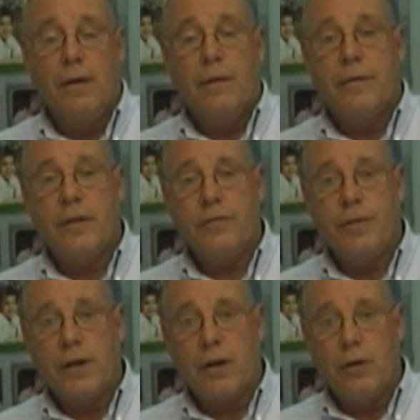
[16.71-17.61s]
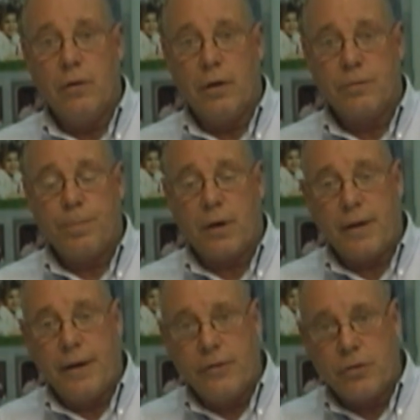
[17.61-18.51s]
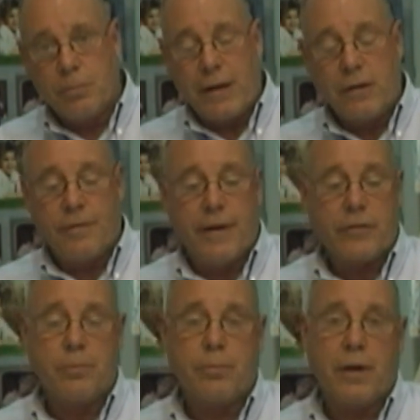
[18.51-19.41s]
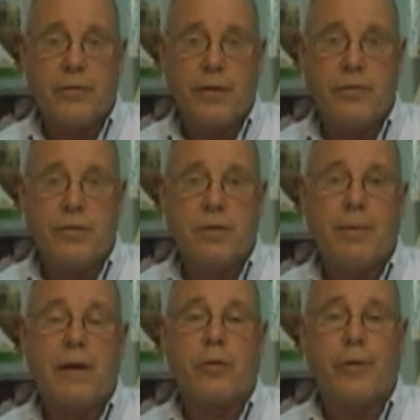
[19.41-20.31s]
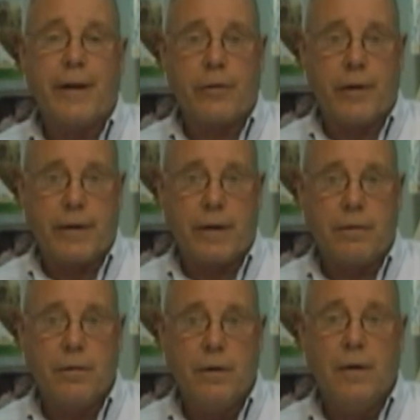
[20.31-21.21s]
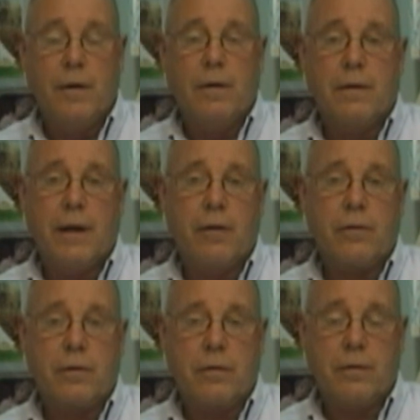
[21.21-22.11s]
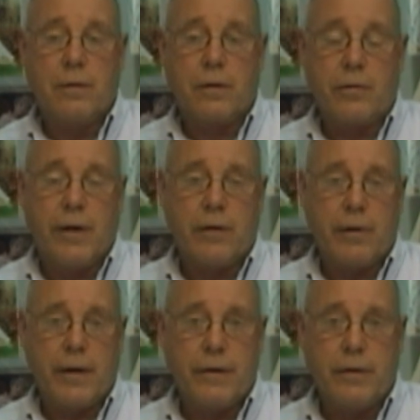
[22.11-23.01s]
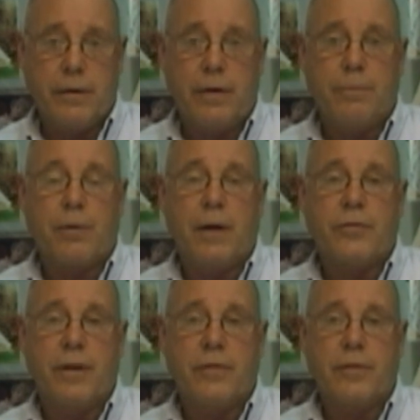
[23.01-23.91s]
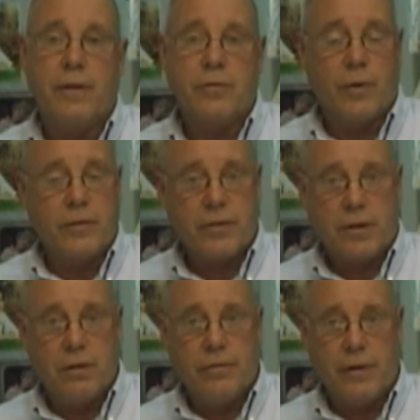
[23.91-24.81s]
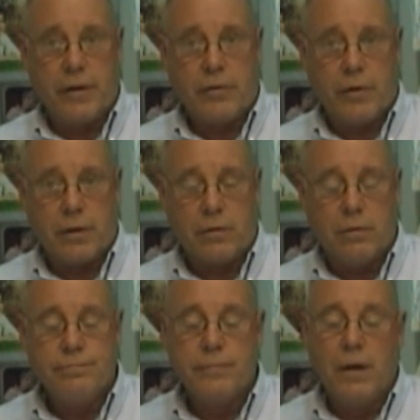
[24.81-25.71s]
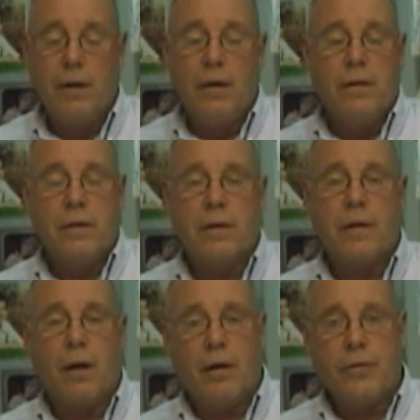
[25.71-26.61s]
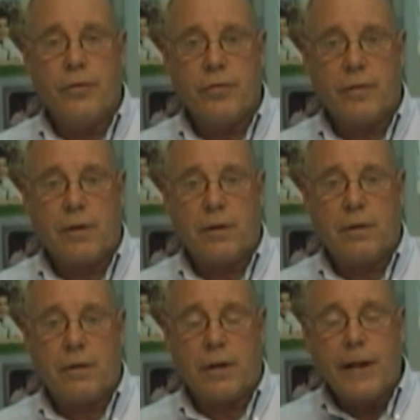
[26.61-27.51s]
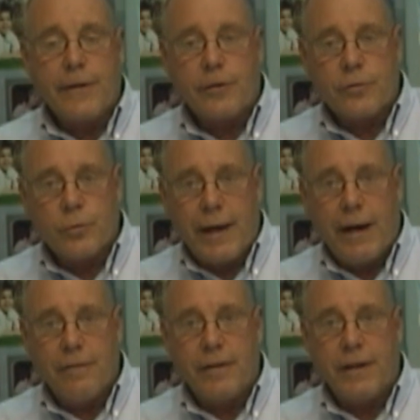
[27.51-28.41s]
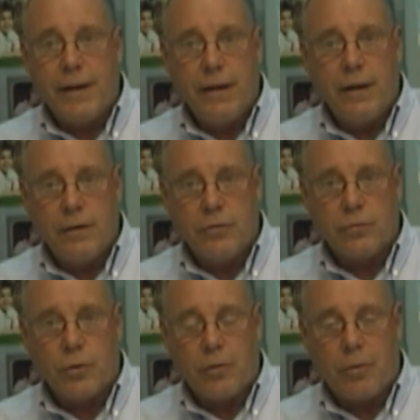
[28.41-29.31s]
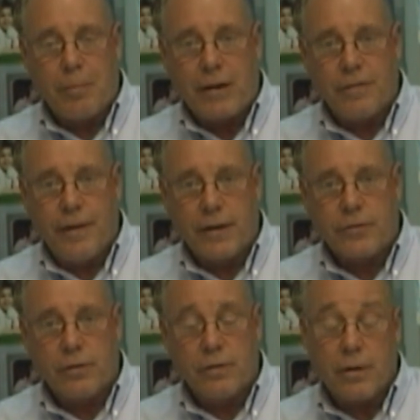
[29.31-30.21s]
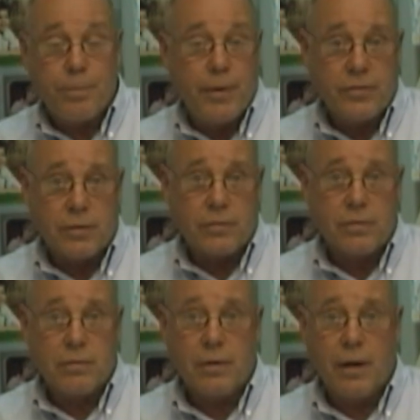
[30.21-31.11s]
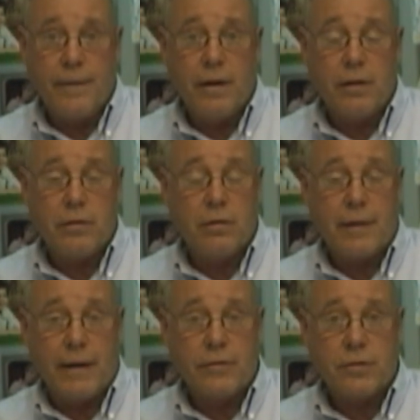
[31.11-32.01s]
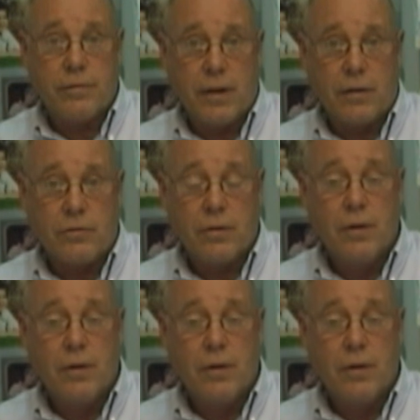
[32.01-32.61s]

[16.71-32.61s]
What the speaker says: This video, as part of the engine manufacturing process, is about crank grinding. Now, the crank grinding process is once again very critical. The largest clearance we have in any engine we remanufacture are the pistons, and they are 0.02 of an inch.